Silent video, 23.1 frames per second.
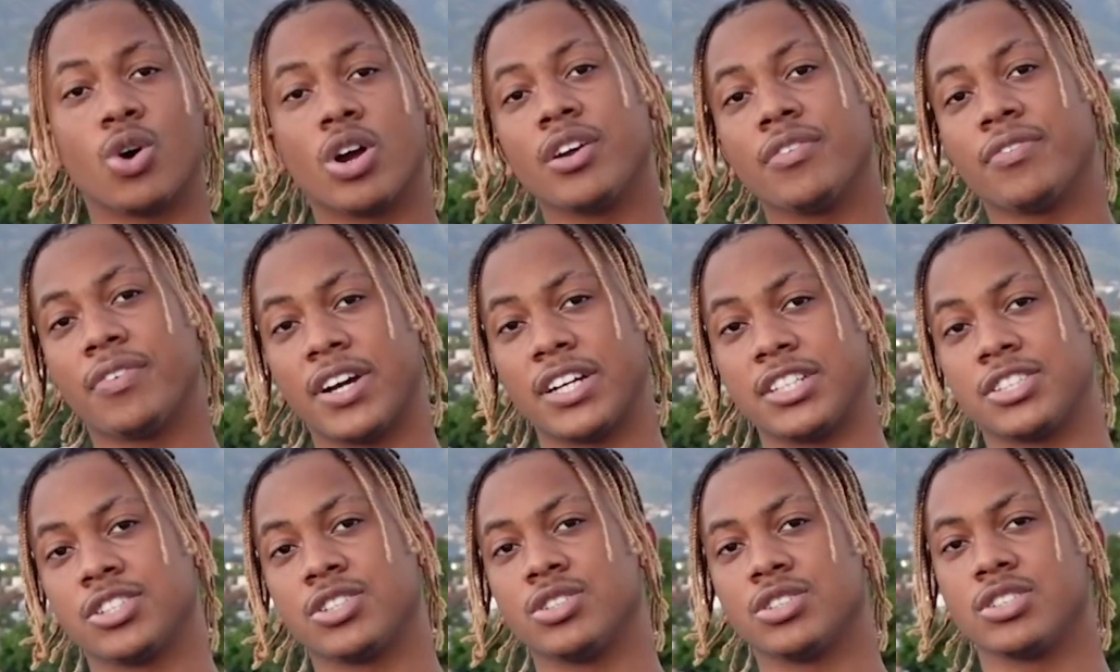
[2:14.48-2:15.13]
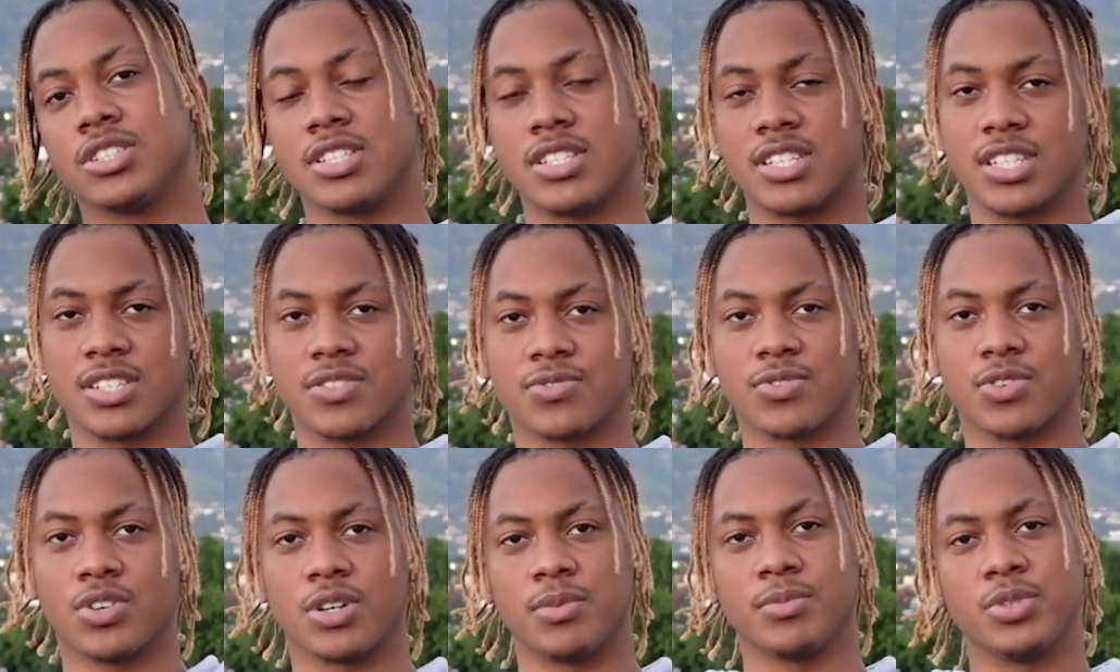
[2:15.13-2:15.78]
or if I should go to sixth
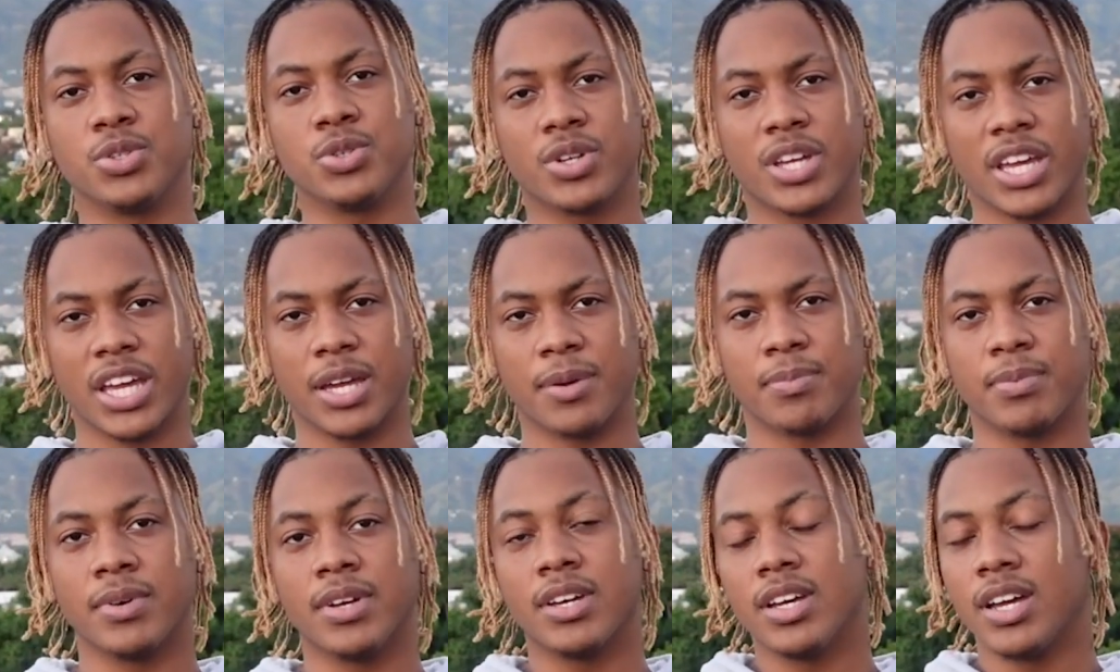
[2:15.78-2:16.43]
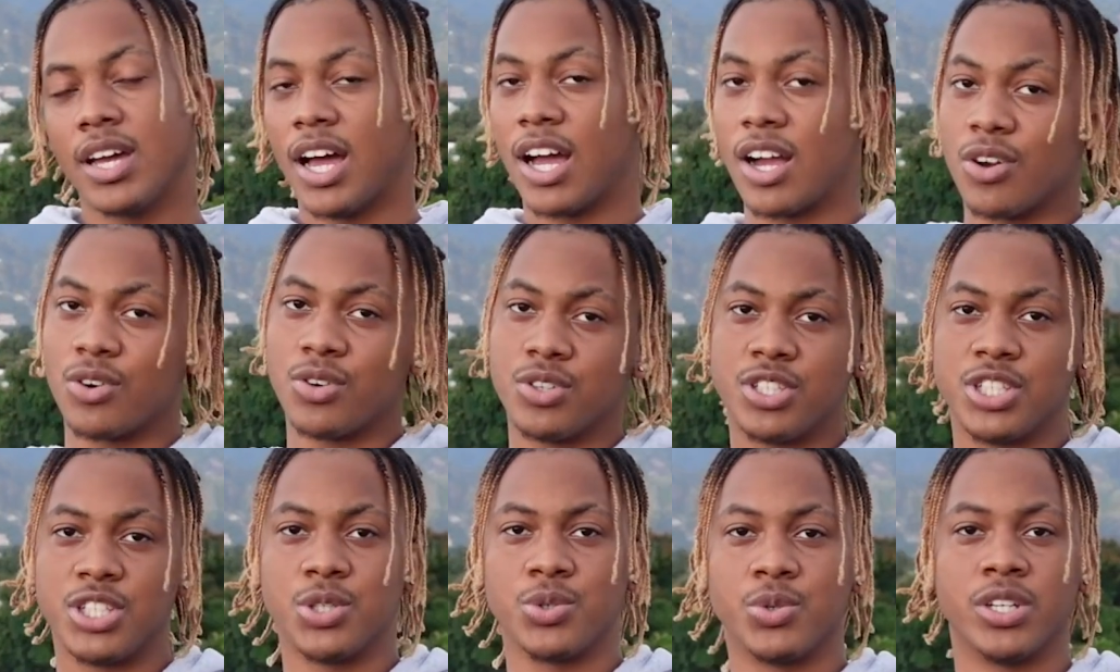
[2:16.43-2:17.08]
form, do CAPE, and go
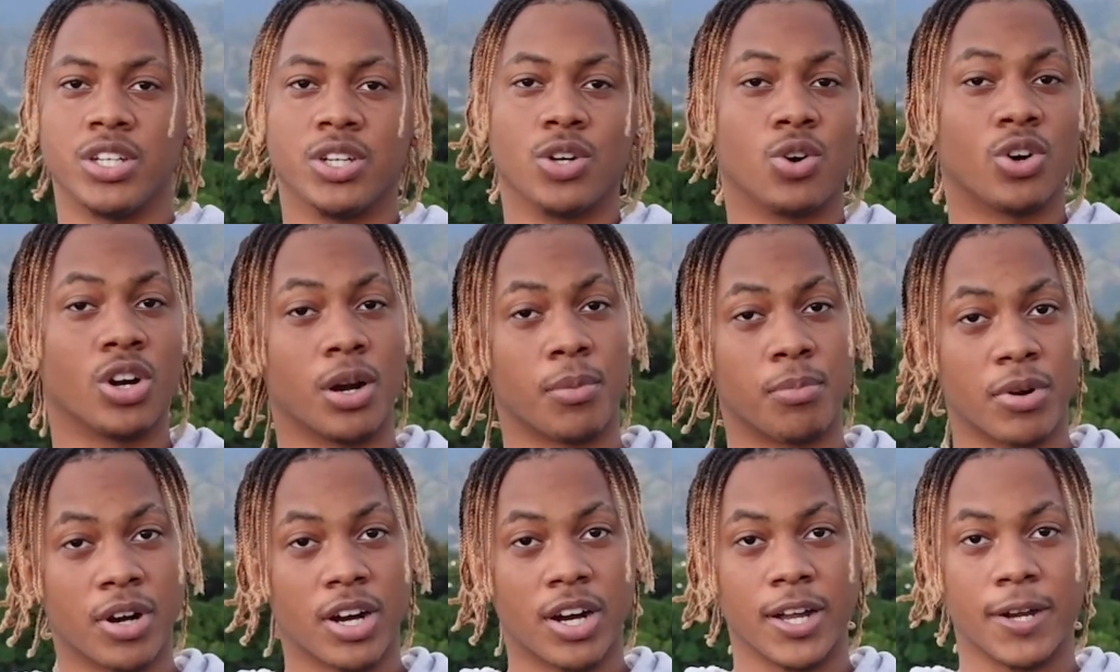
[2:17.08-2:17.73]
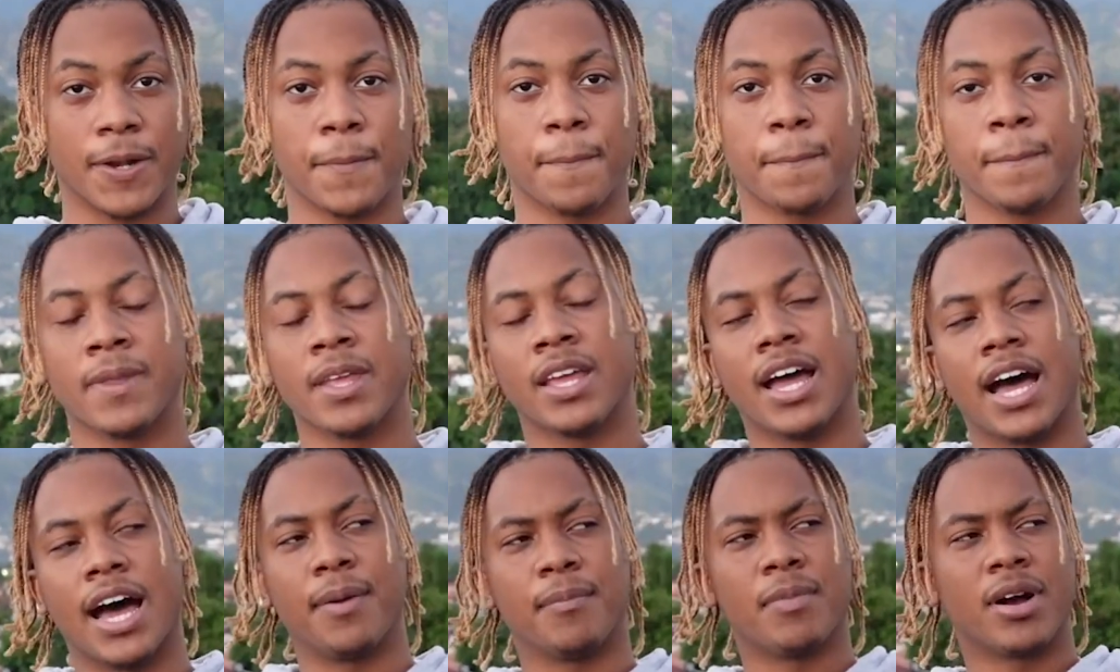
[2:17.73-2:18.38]
to UA or abroad.
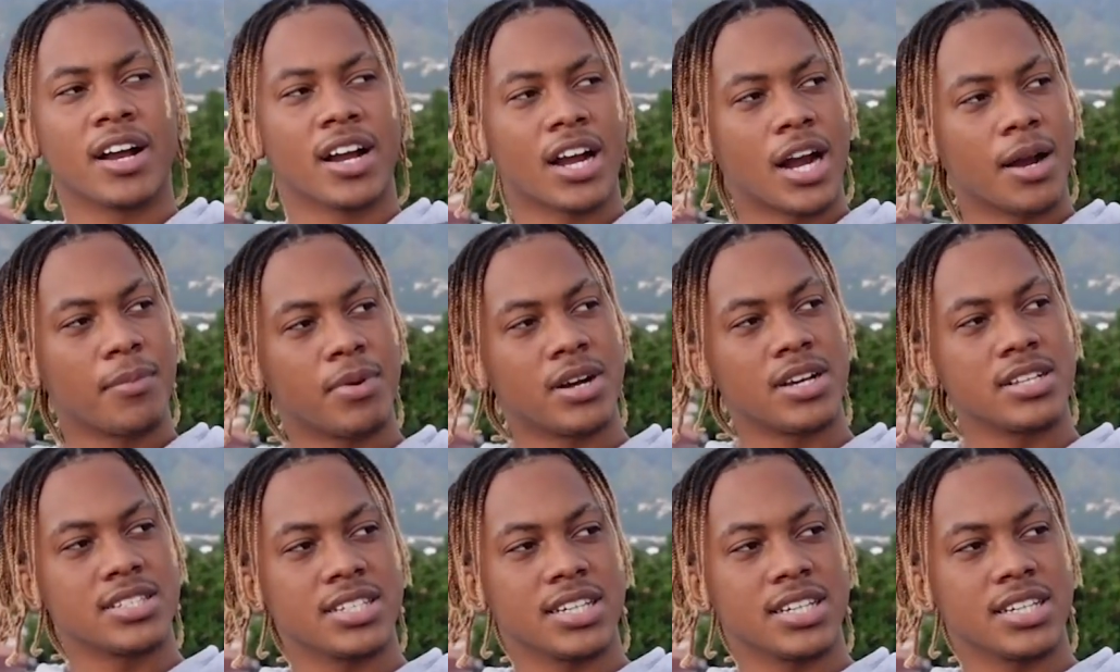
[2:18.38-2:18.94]
And my grandma